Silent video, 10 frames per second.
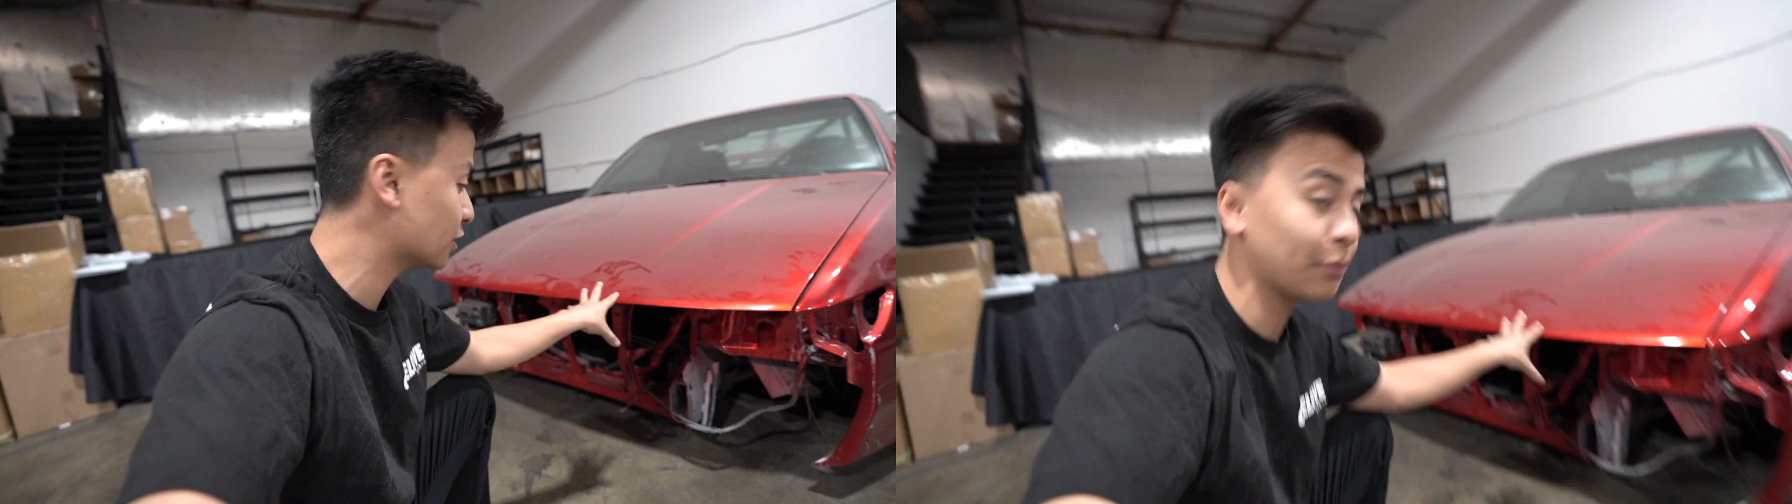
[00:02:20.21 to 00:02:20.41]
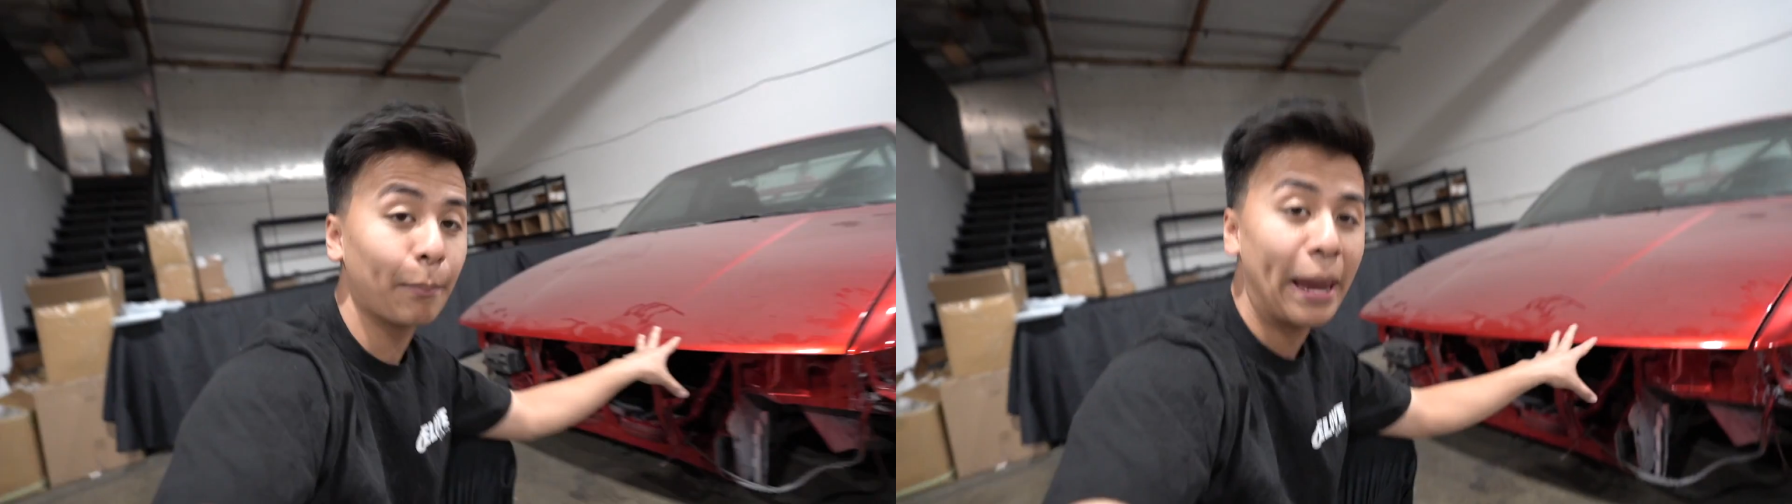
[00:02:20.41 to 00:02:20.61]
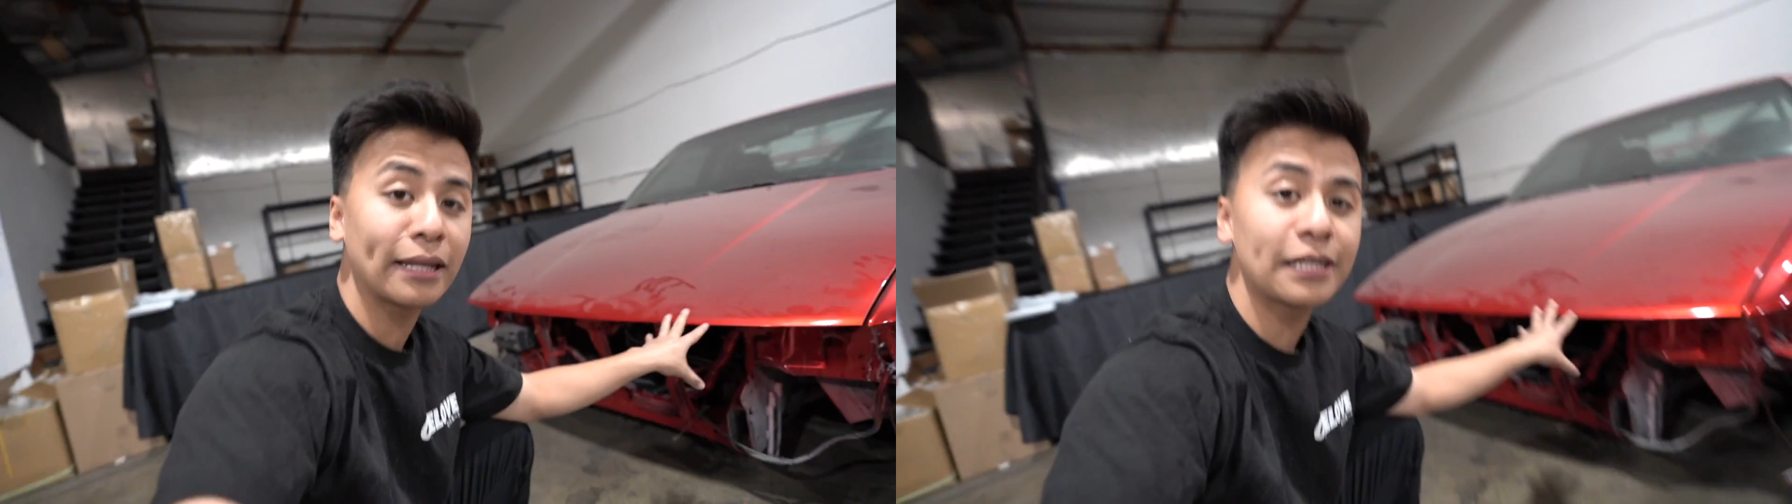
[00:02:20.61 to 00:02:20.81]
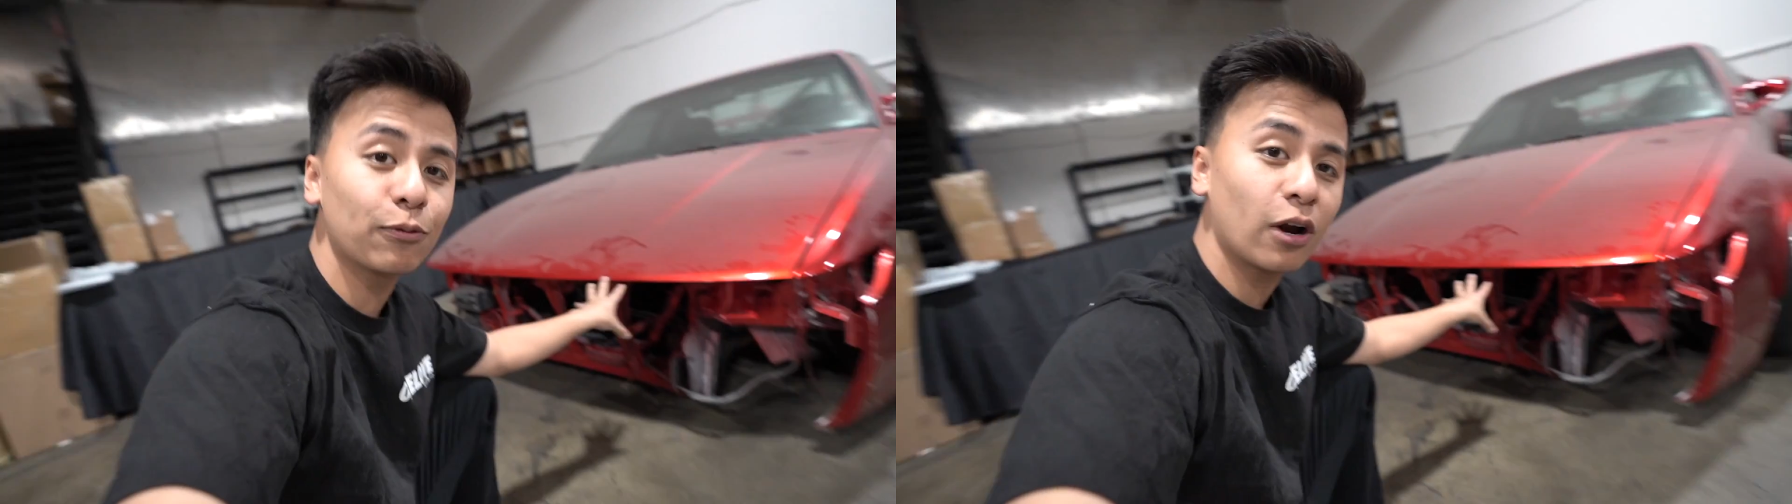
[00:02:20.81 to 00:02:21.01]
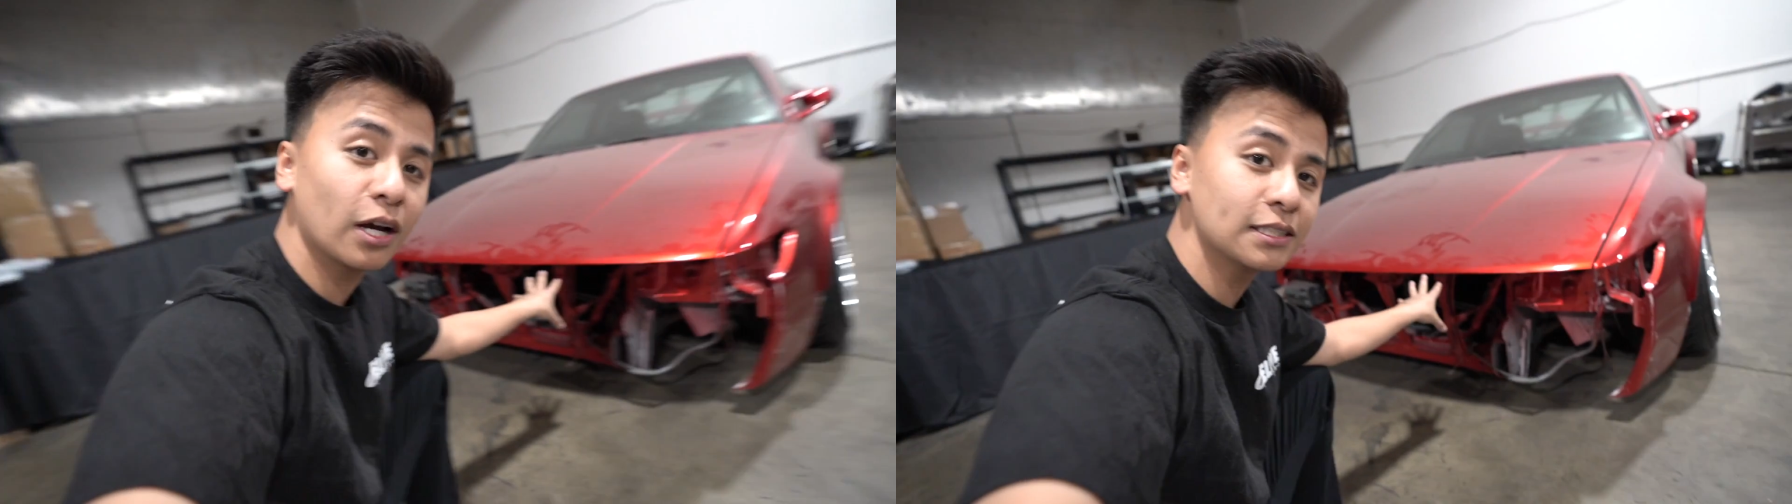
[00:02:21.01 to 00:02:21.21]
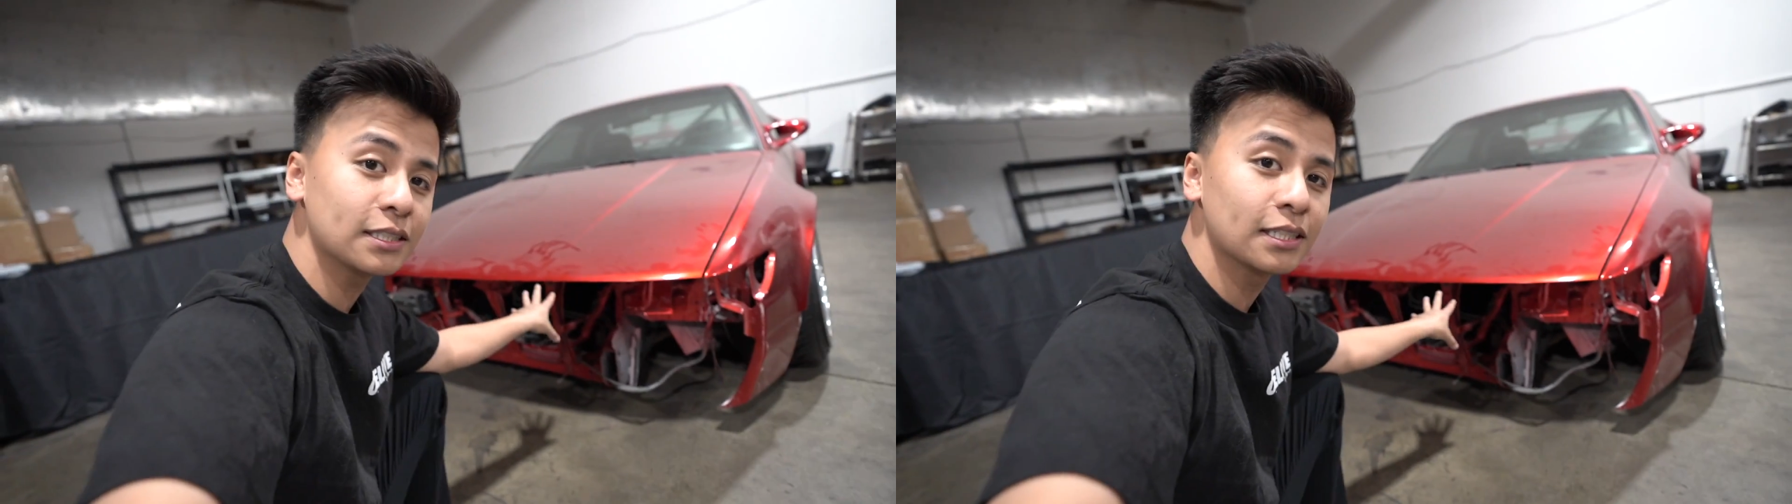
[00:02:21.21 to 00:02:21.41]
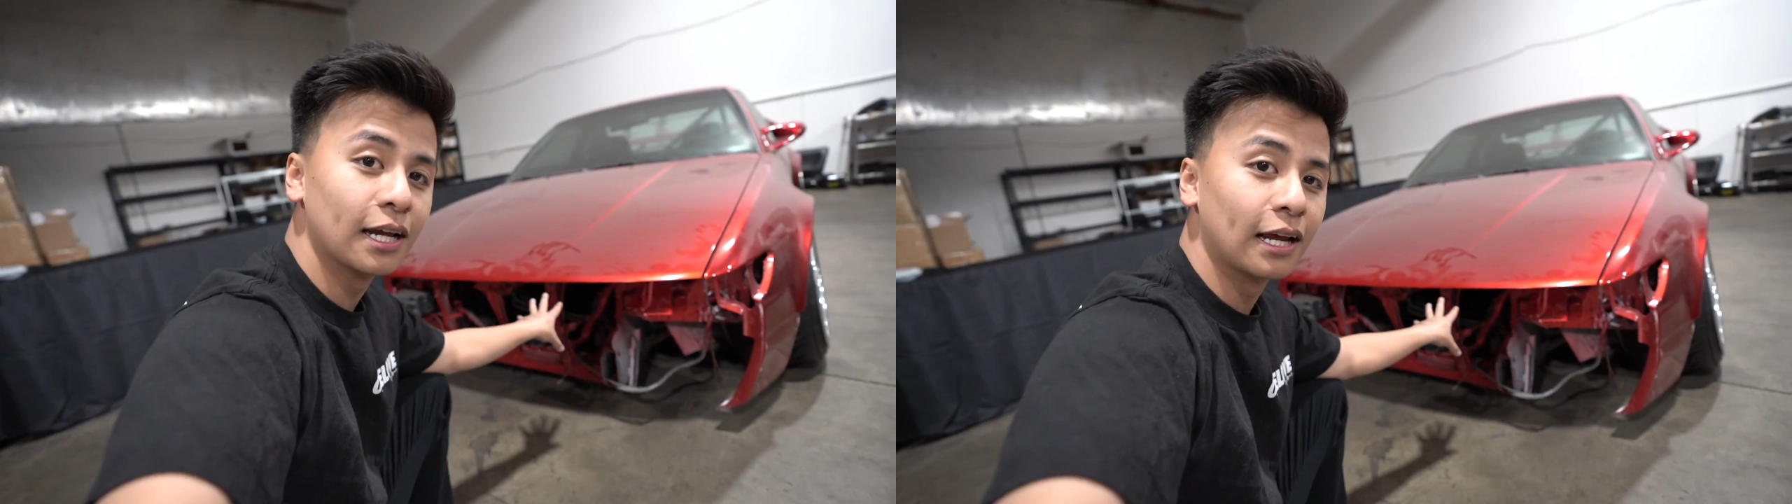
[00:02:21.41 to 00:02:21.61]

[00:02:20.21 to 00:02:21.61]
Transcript: some manly rods.